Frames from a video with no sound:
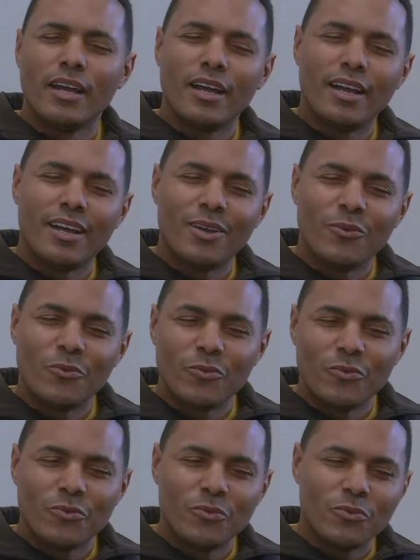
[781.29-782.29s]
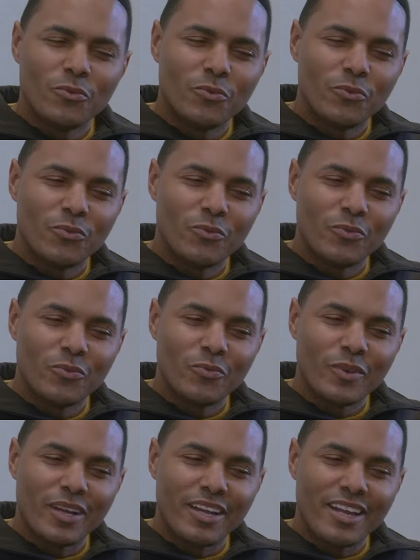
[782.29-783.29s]
I
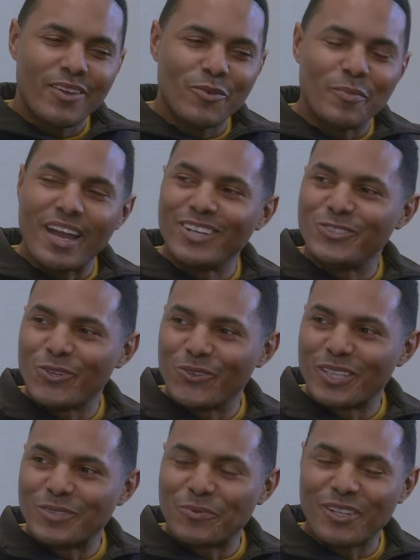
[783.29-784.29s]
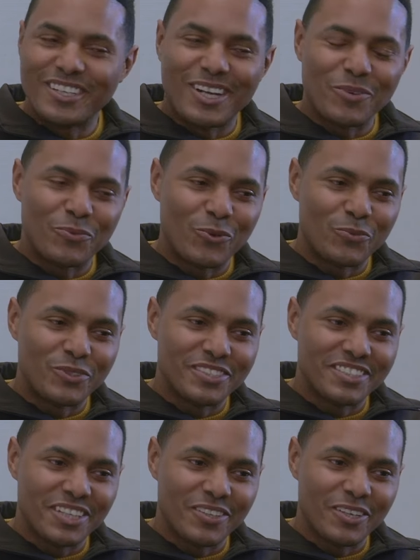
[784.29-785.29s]
have a bad joke that's probably not appropriate
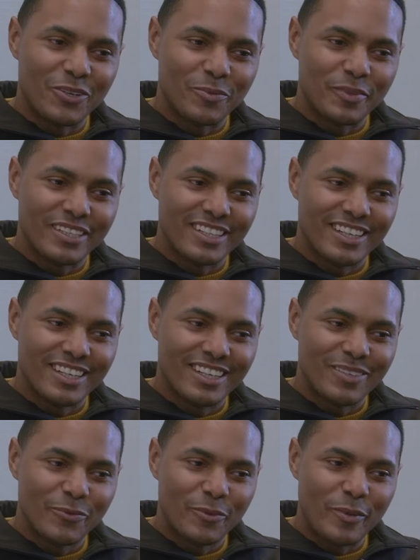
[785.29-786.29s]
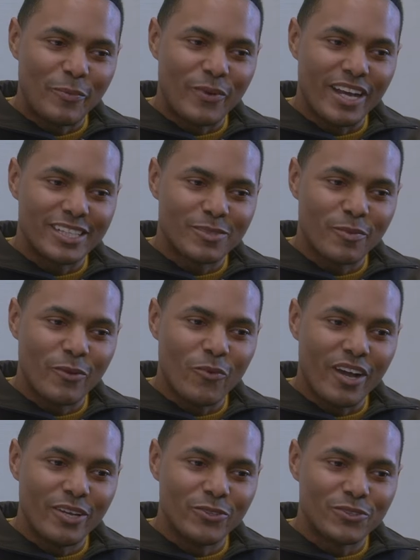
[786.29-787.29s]
to tell here, but when people ask me
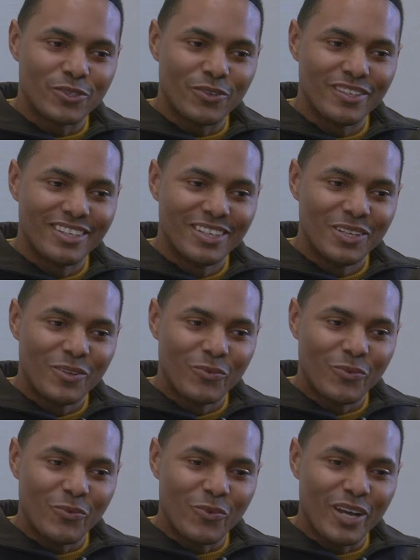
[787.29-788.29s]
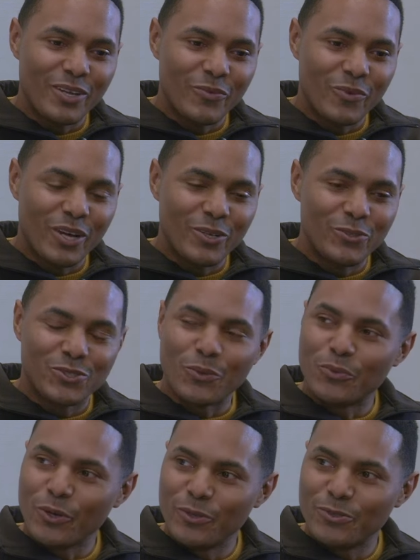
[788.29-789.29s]
why are you so
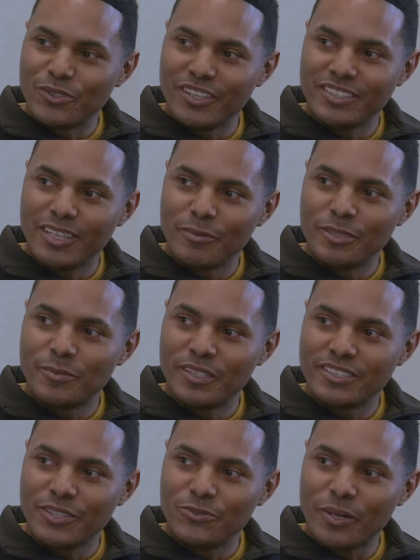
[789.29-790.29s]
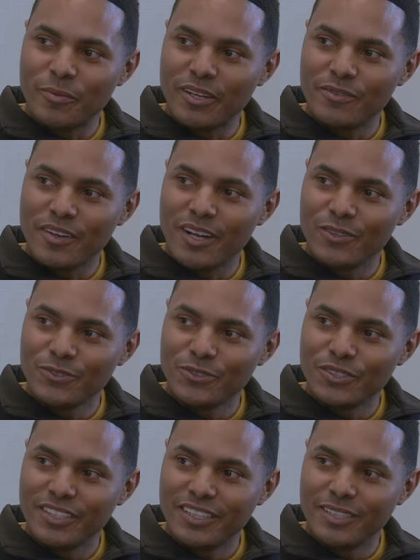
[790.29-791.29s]
pro-Israel, I tell them it's because I dropped out of college.